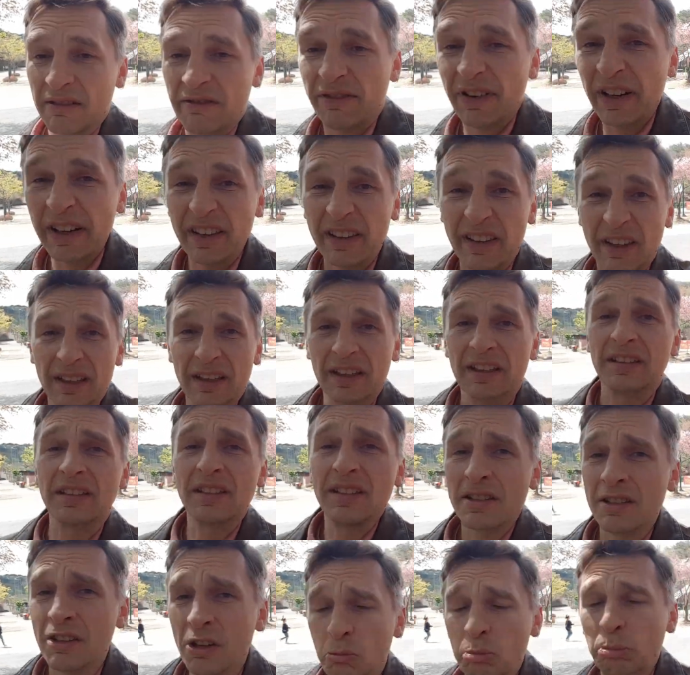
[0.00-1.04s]
Funny thing is,
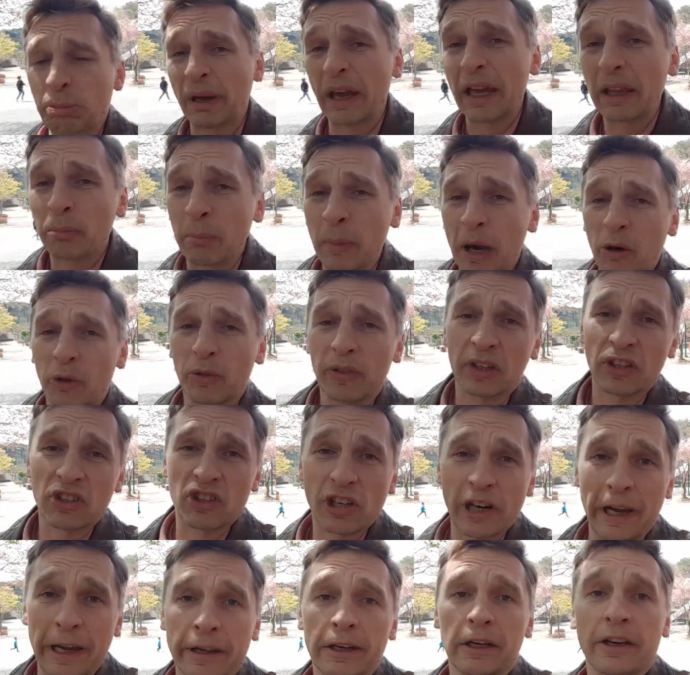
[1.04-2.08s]
he's not bad-mouthing
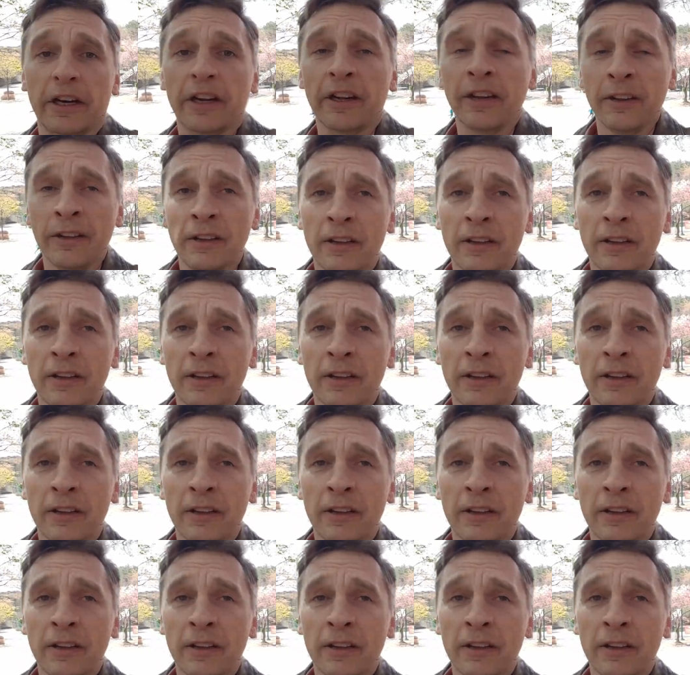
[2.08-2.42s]
China.